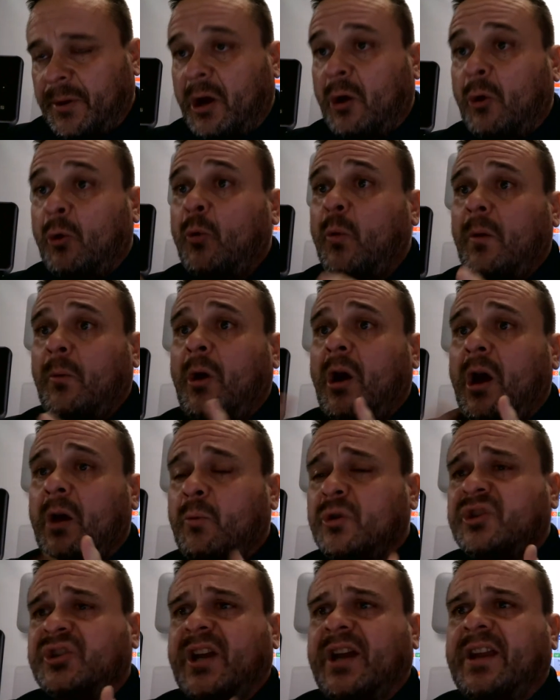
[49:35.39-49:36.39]
But all, what I
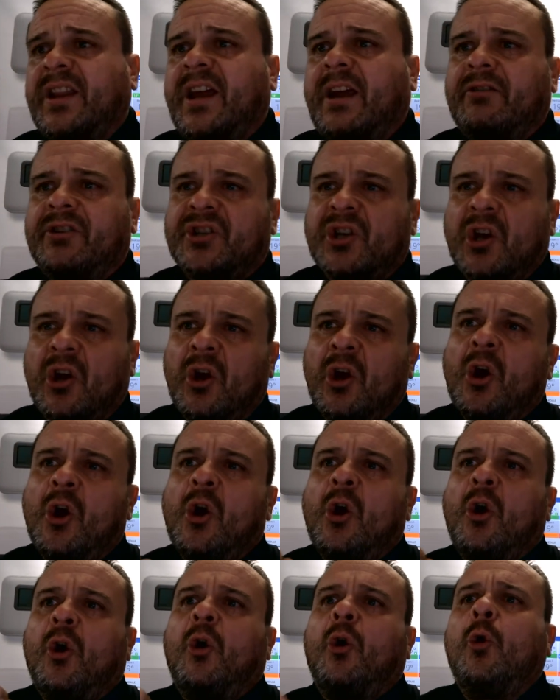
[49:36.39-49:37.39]
would say there is
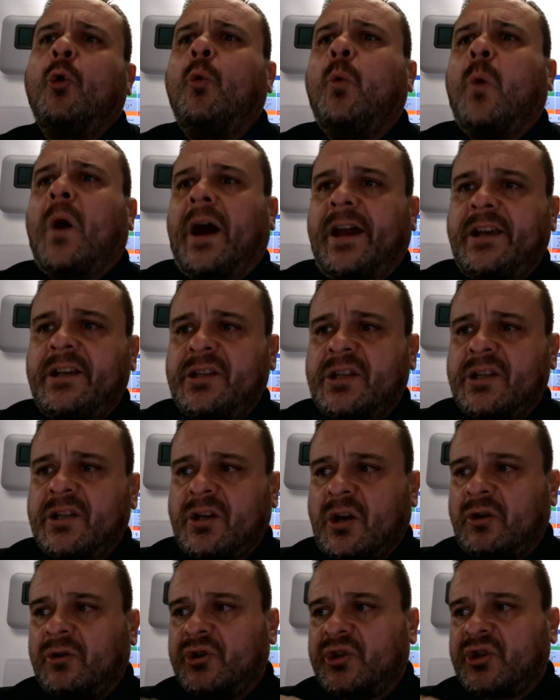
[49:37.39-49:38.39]

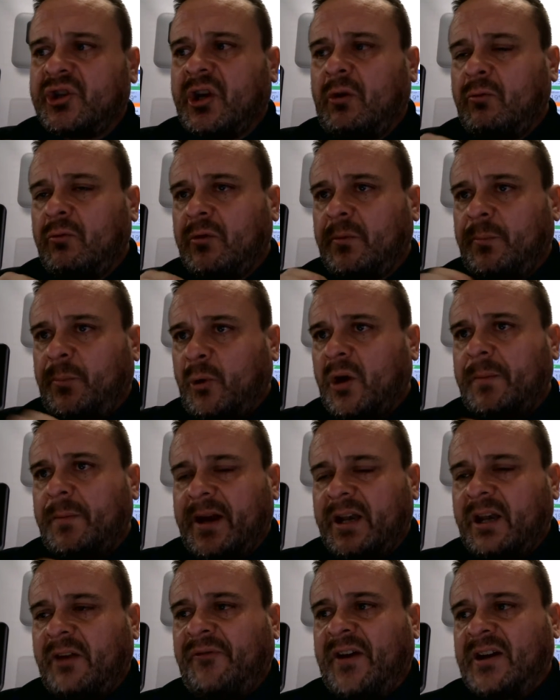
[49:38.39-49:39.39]
always consult the boiler
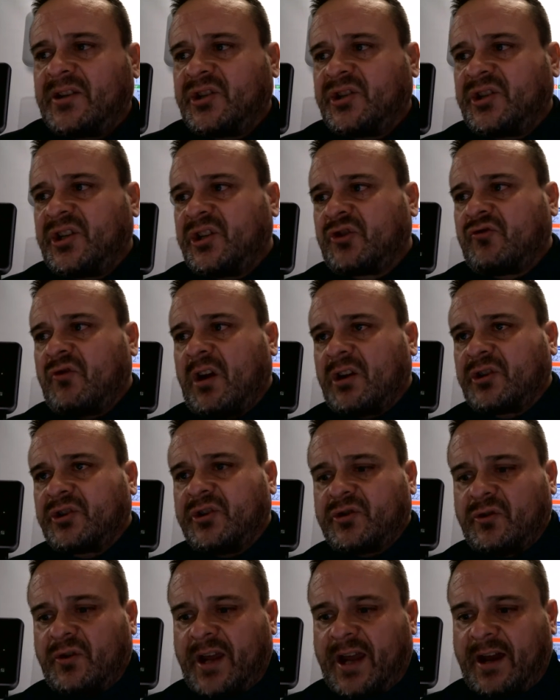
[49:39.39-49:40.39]
manufacturer's
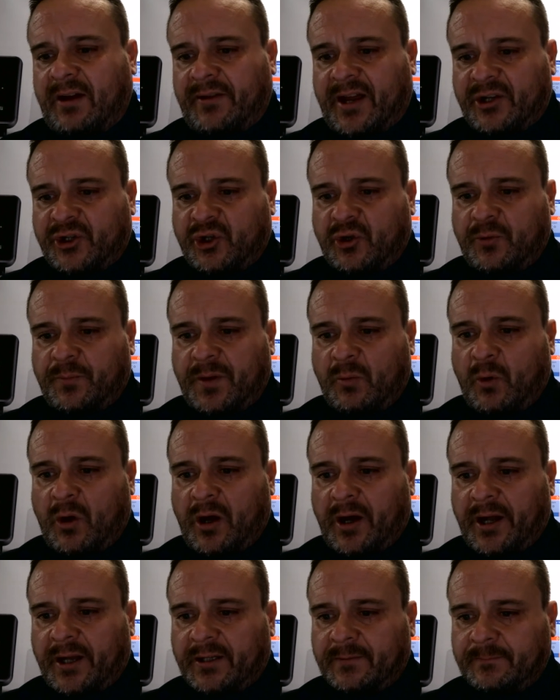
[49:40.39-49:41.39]
instructions on how that should be
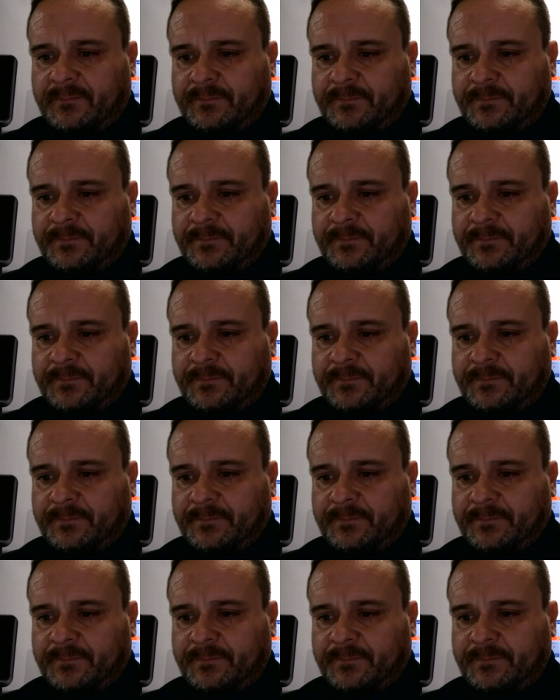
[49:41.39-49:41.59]
wired.